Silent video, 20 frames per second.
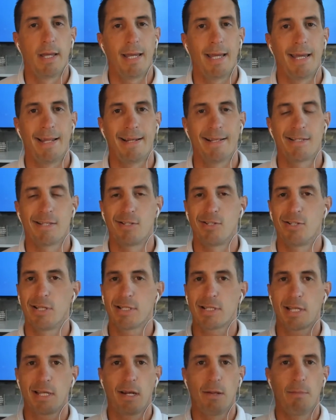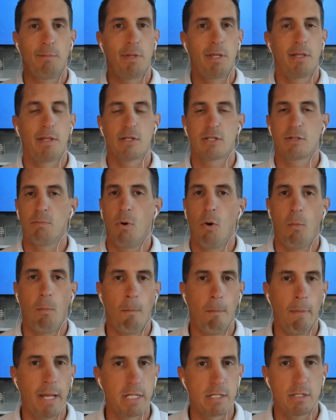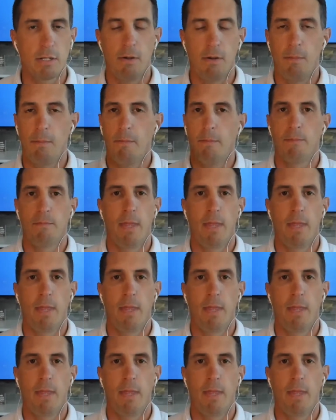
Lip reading: And it's just going to be this momentum